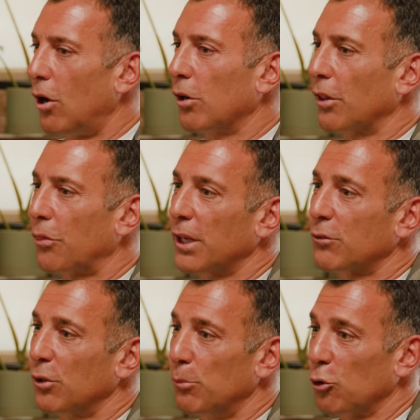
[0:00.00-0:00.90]
are the things
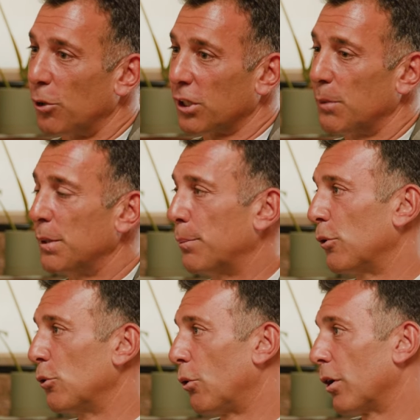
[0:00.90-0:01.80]
for the most part that people who